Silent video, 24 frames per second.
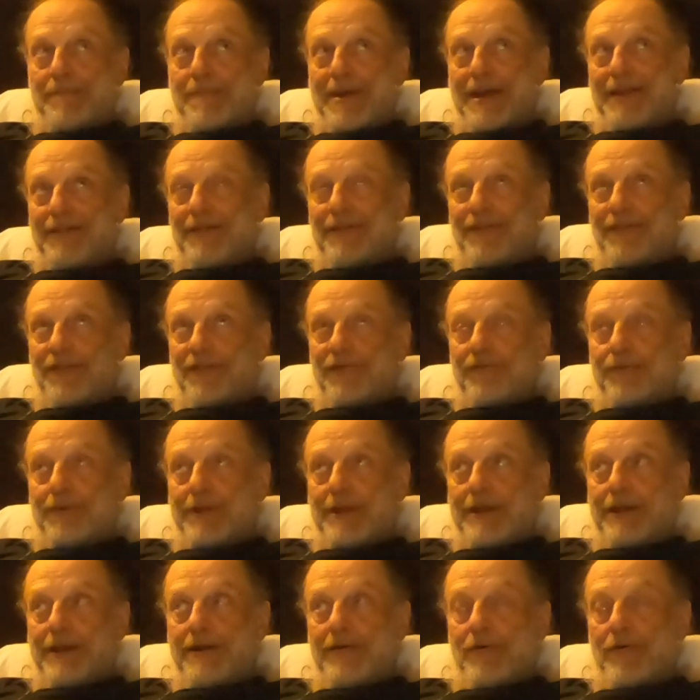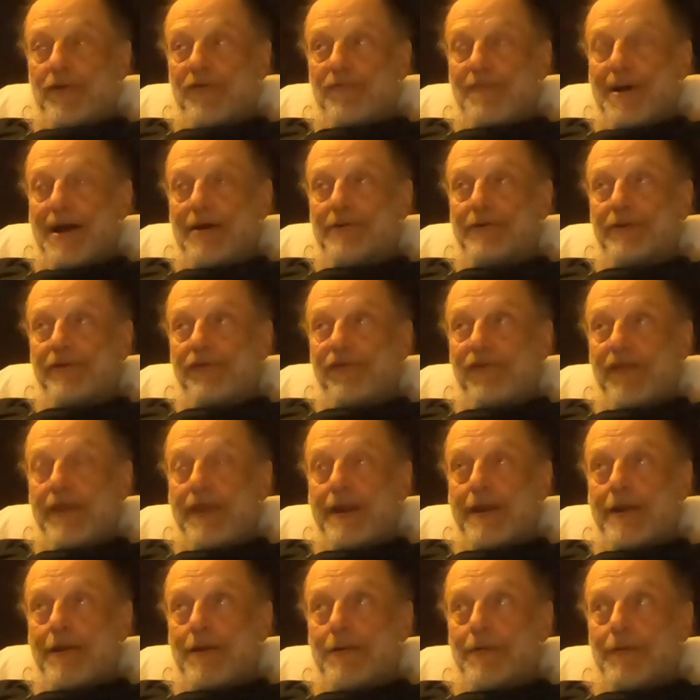Met 3 northbounders
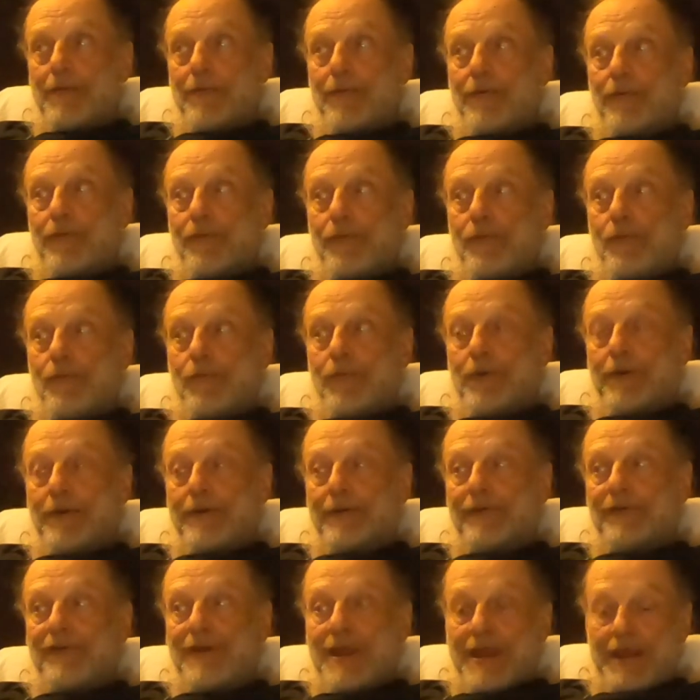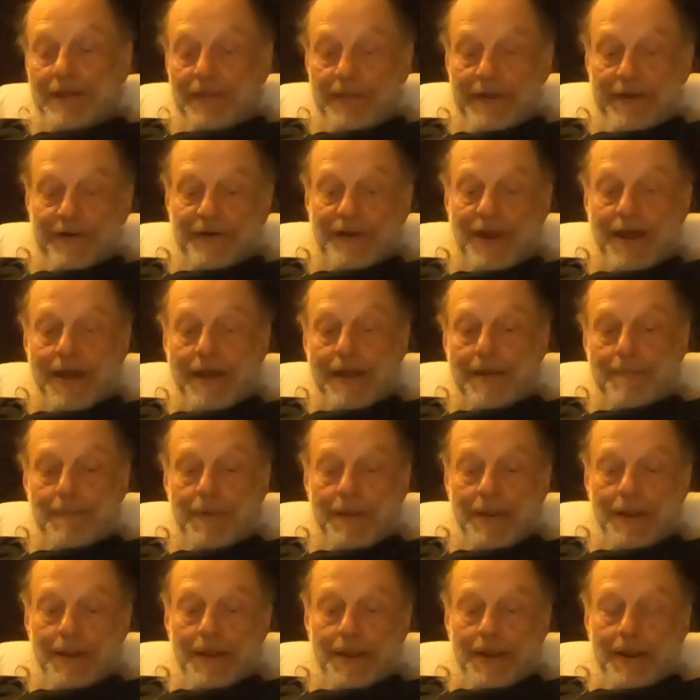there who were taking their time,
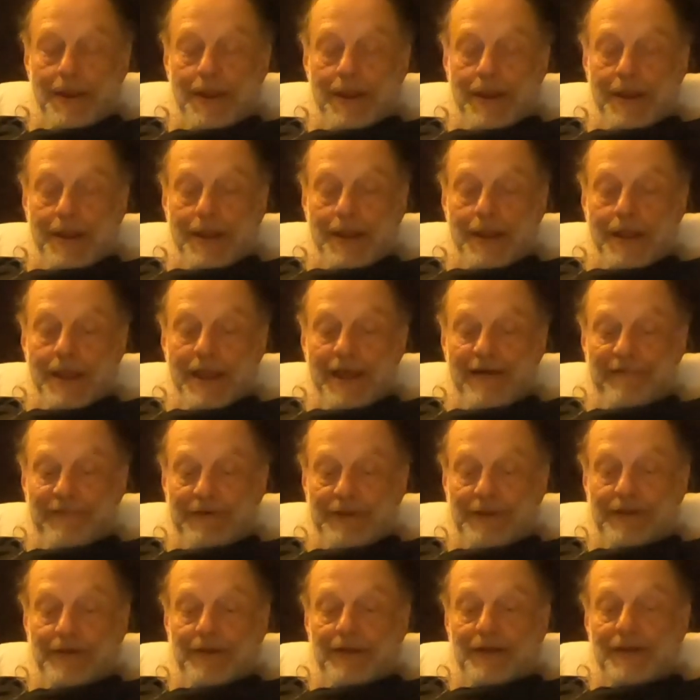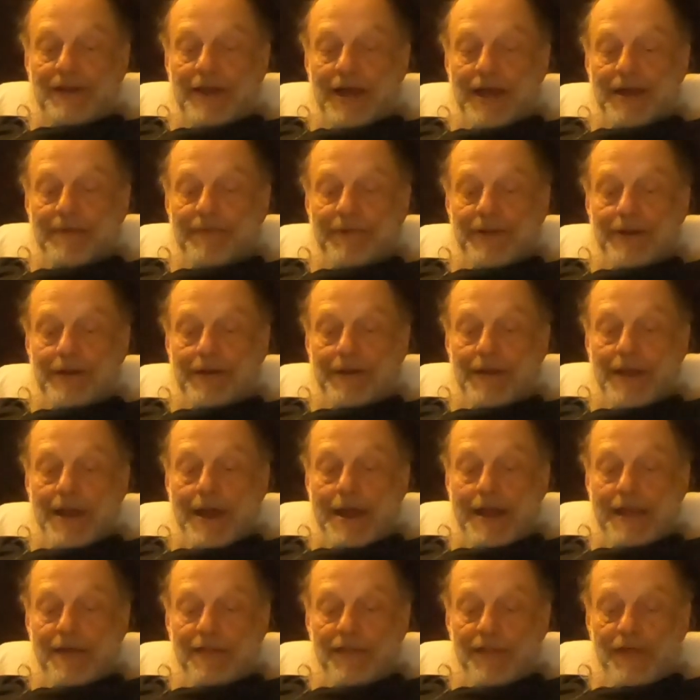having a good time, young
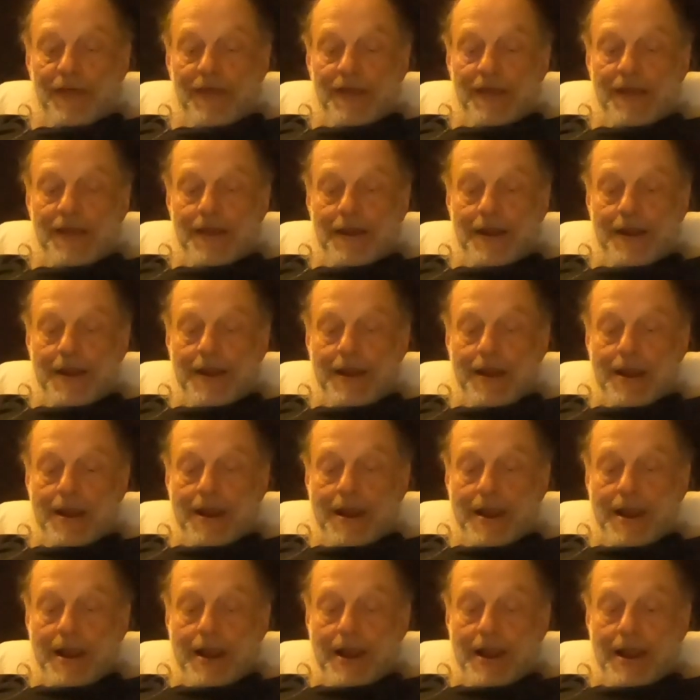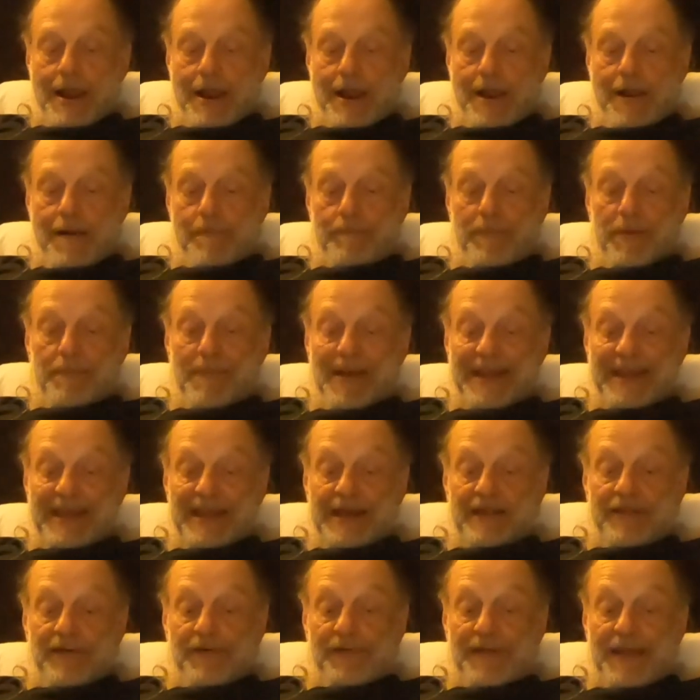guys. But by
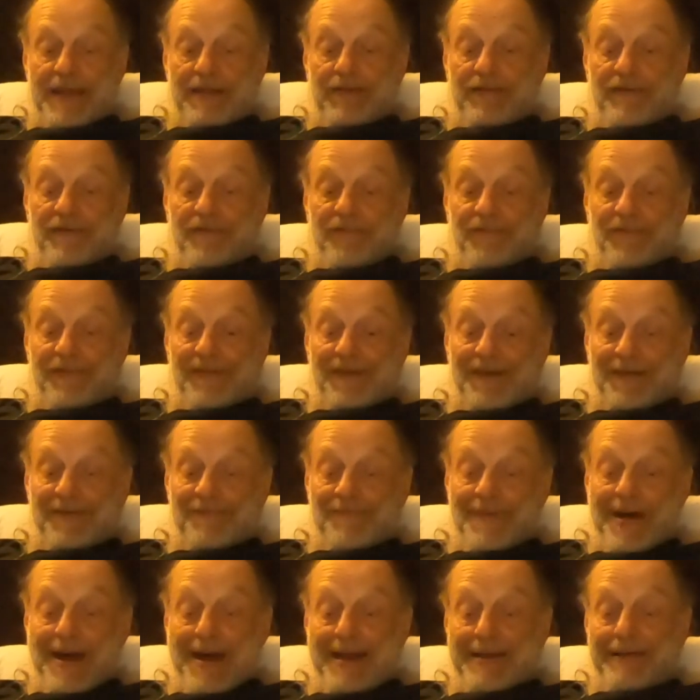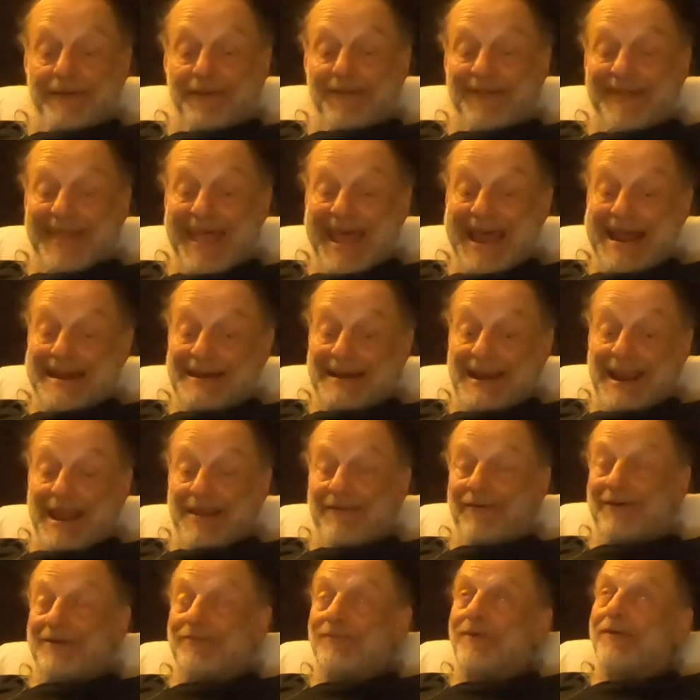getting those extra 6 miles that day,
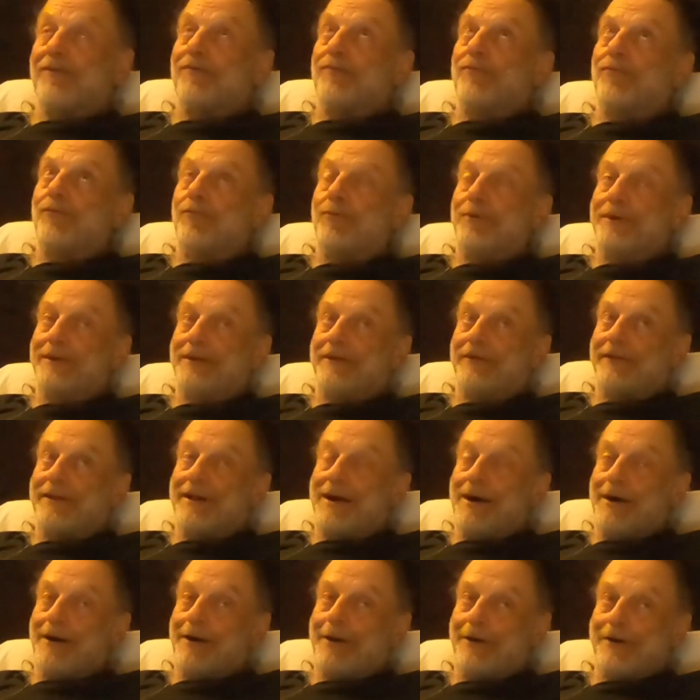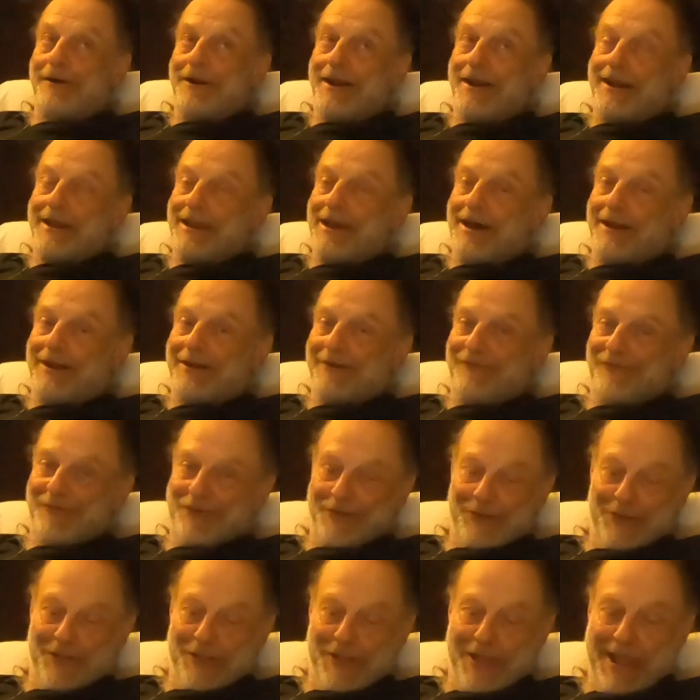which was really hard, and I got in
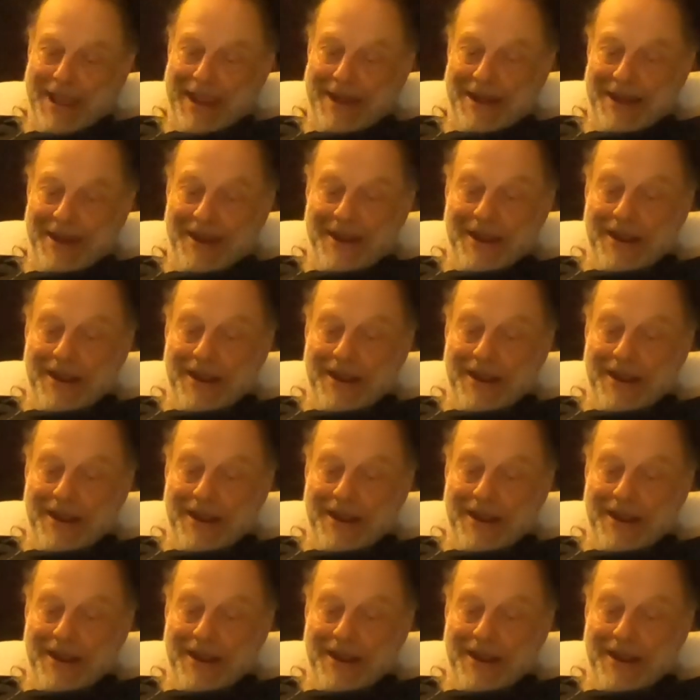really late,